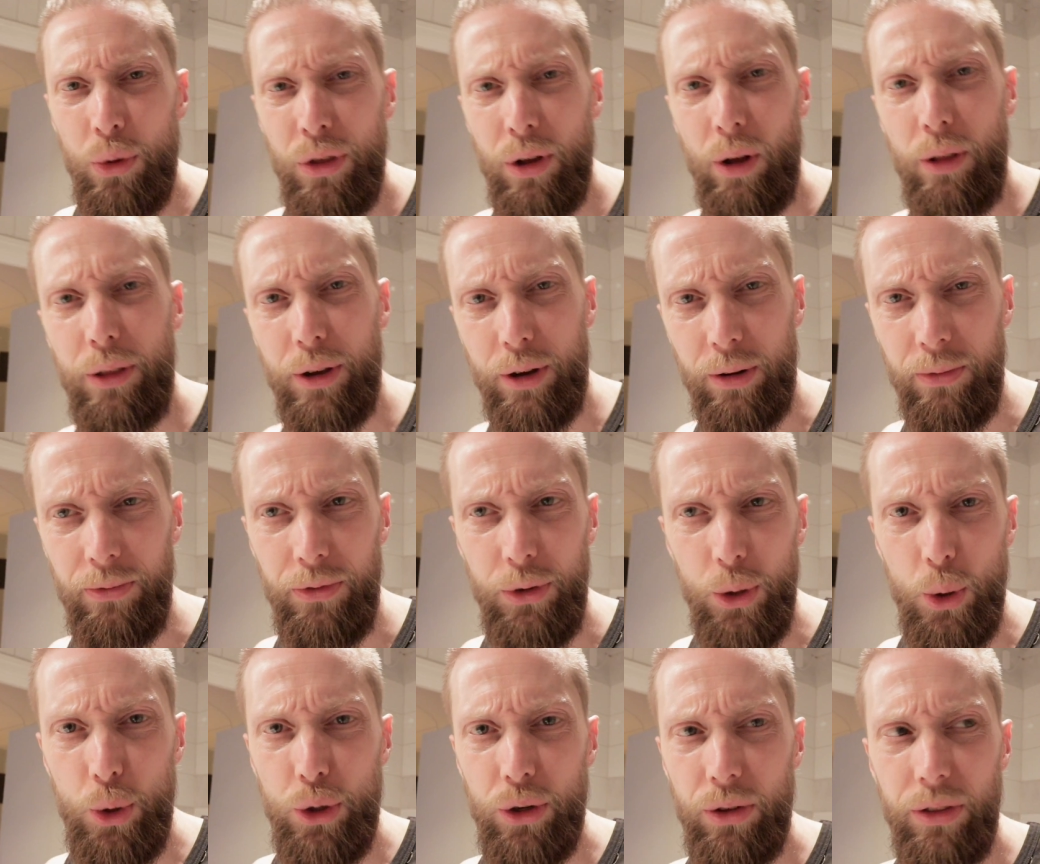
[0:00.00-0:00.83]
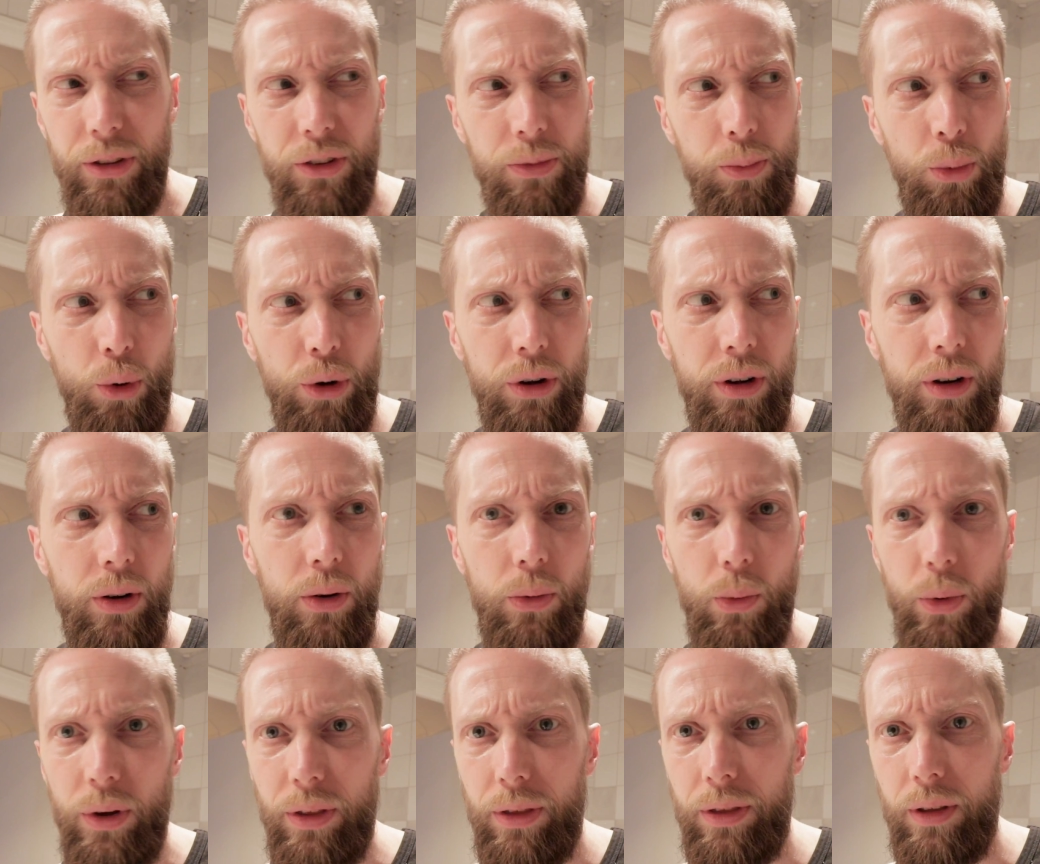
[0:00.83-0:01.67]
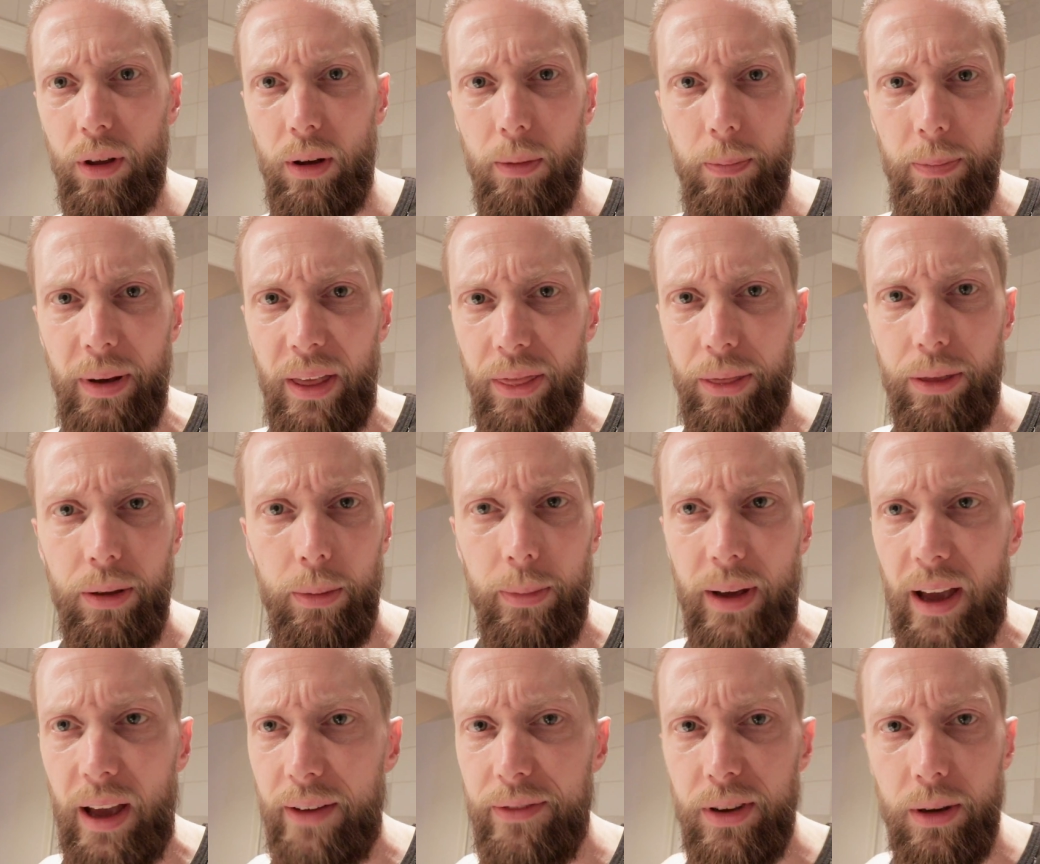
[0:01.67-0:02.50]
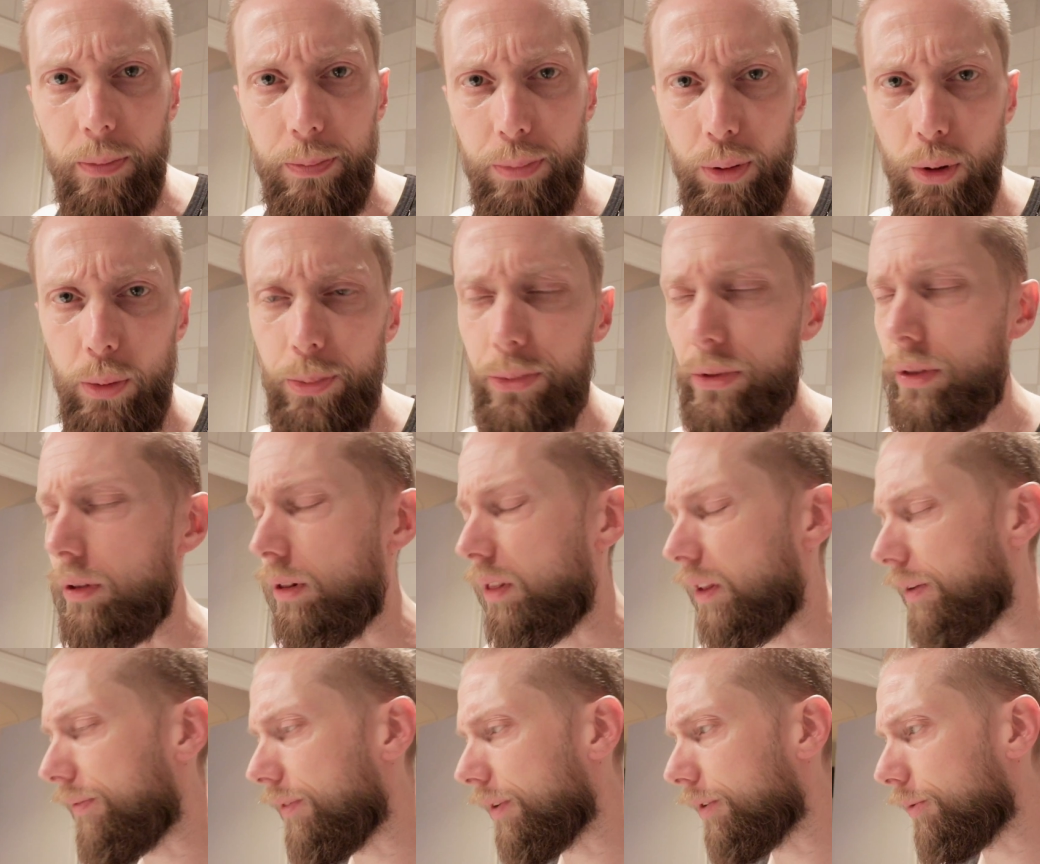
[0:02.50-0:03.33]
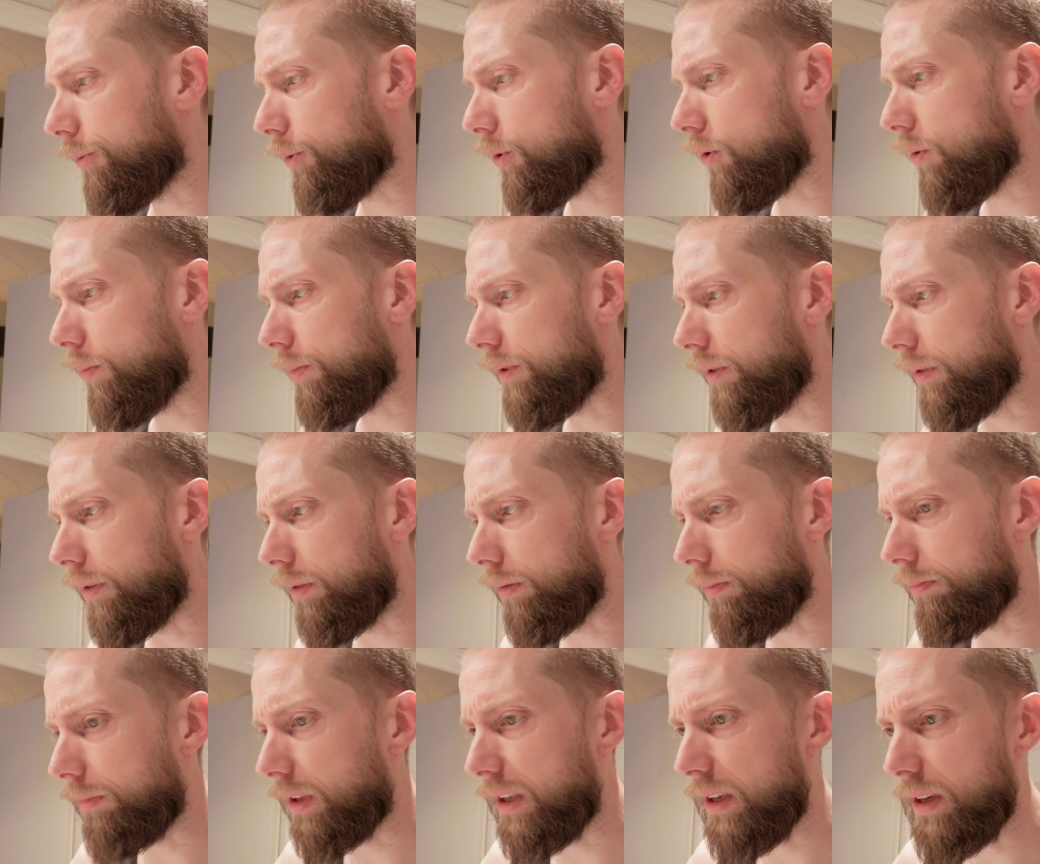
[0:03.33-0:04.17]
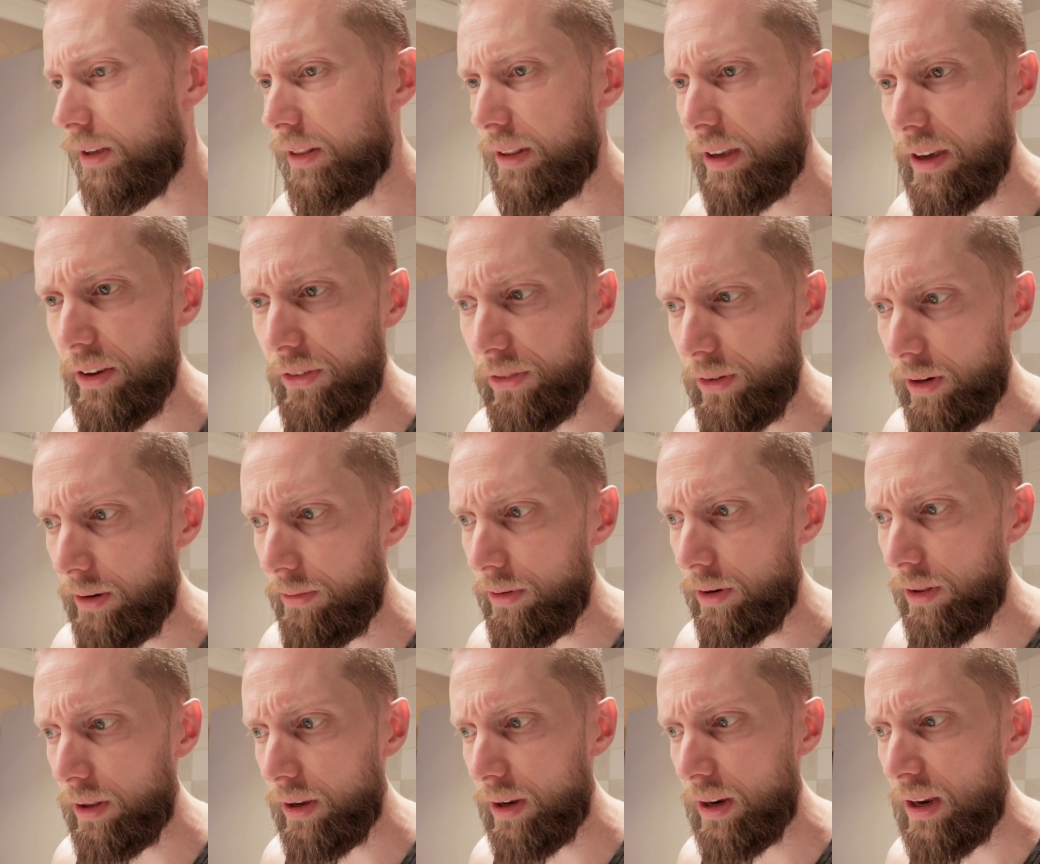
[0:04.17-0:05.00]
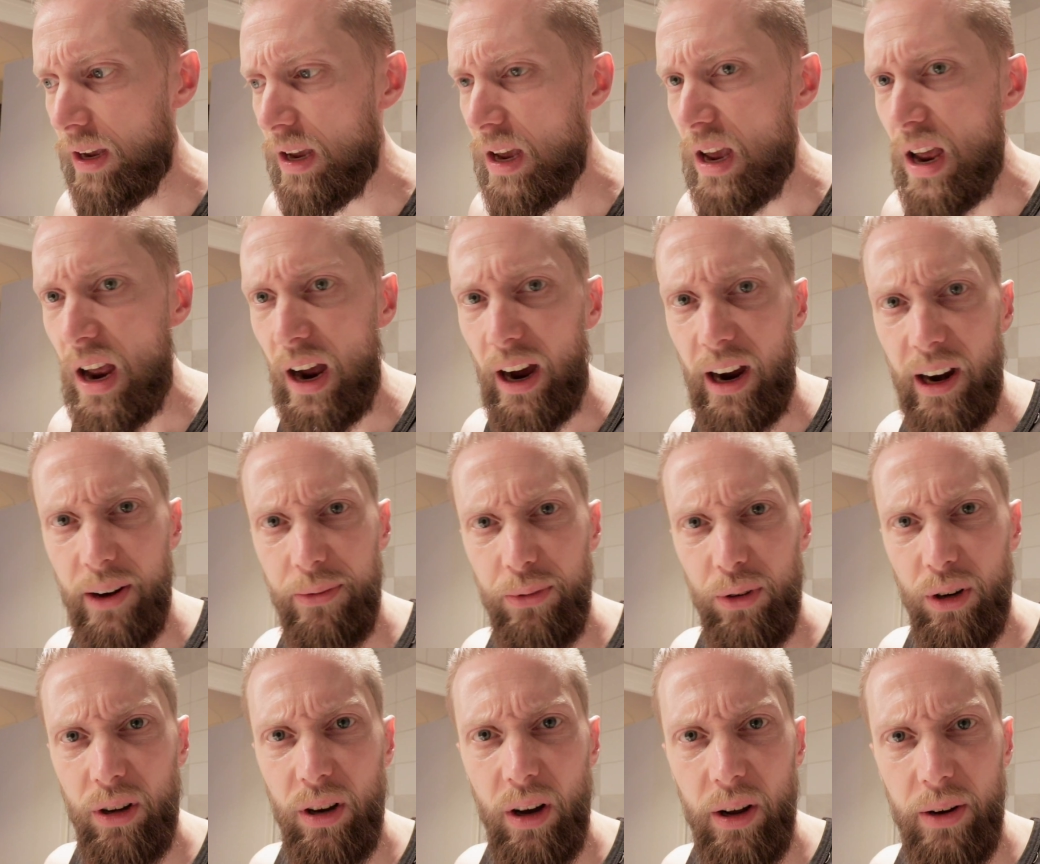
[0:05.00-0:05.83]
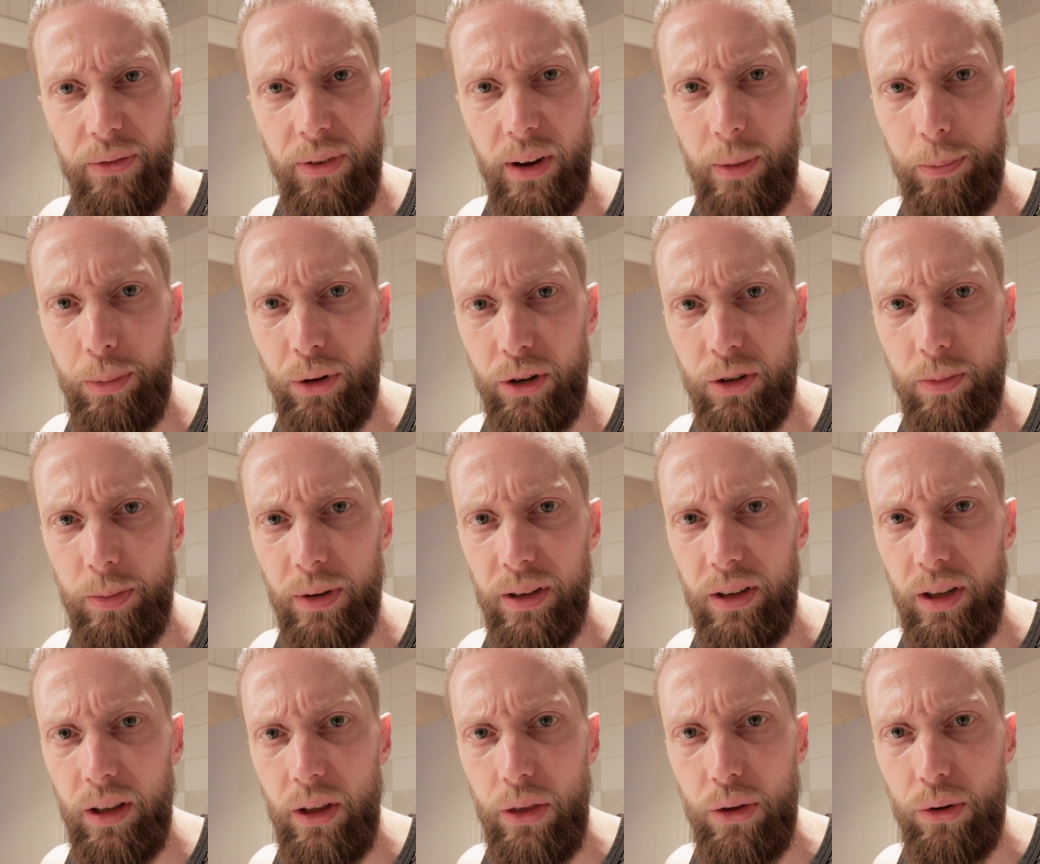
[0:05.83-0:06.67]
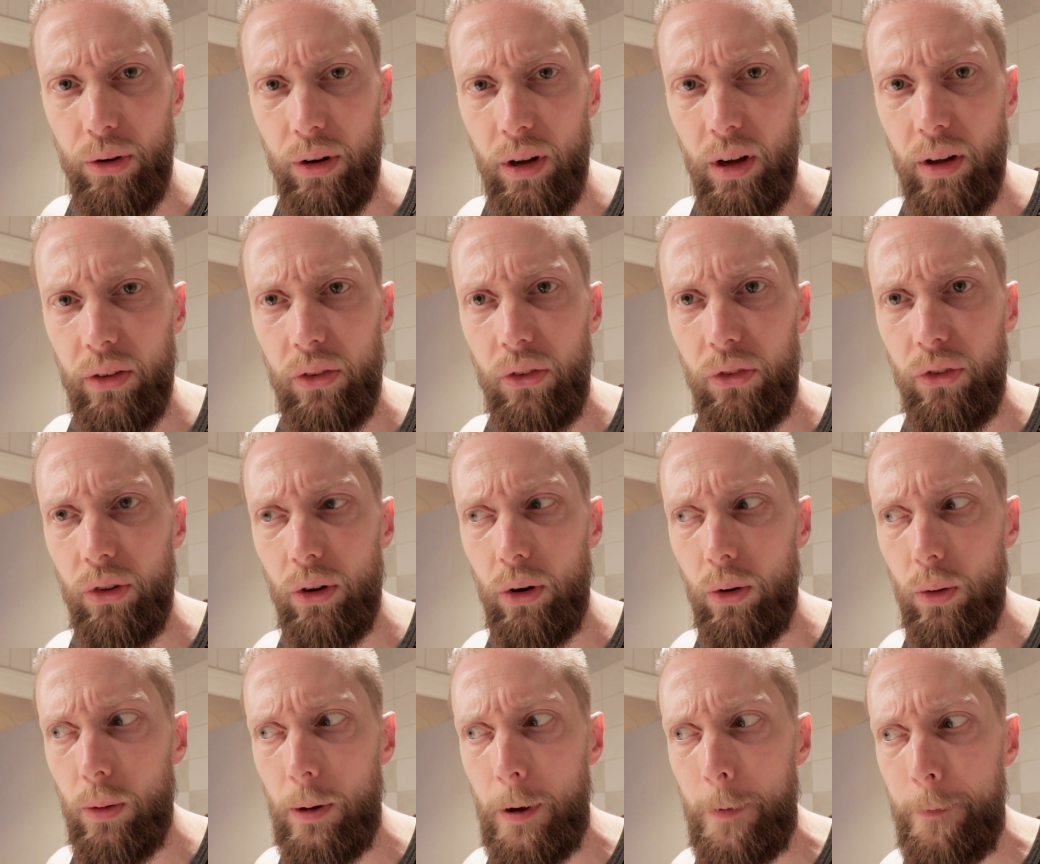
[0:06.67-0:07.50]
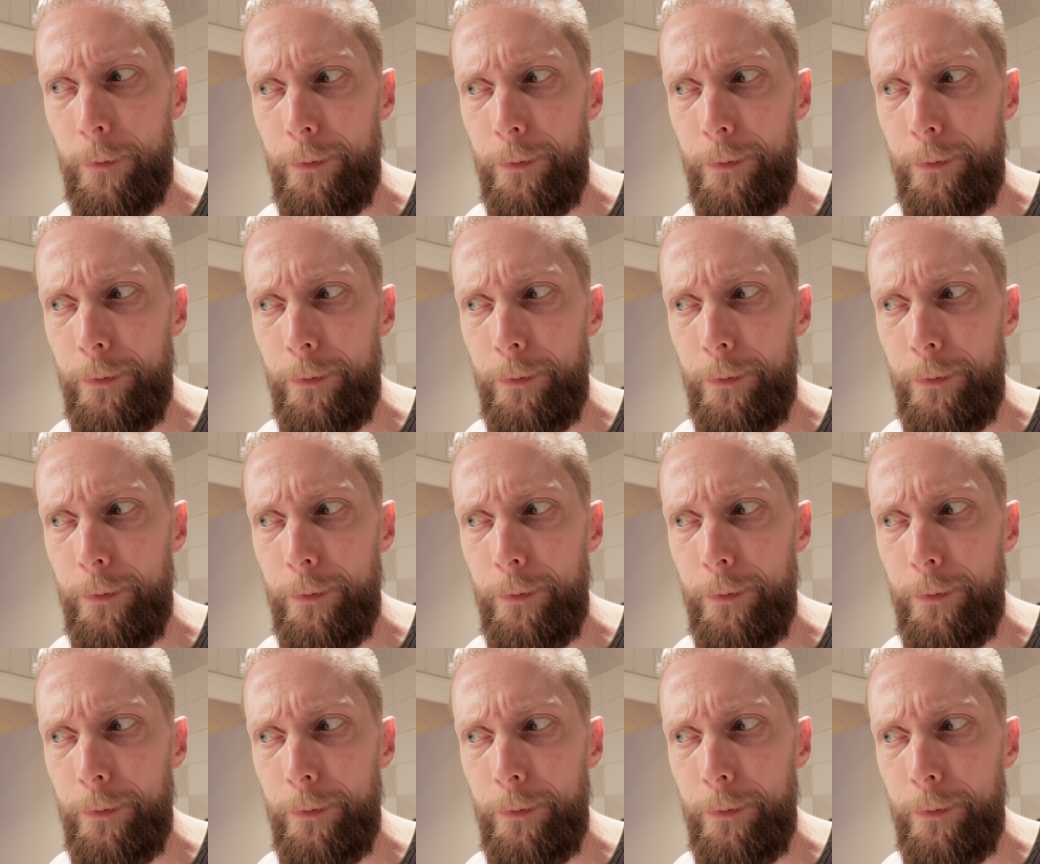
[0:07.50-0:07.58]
with all the confusion this morning with uh, Bentham having pooped the living room and geek days and everything, I forgot if I brushed my teeth or not, so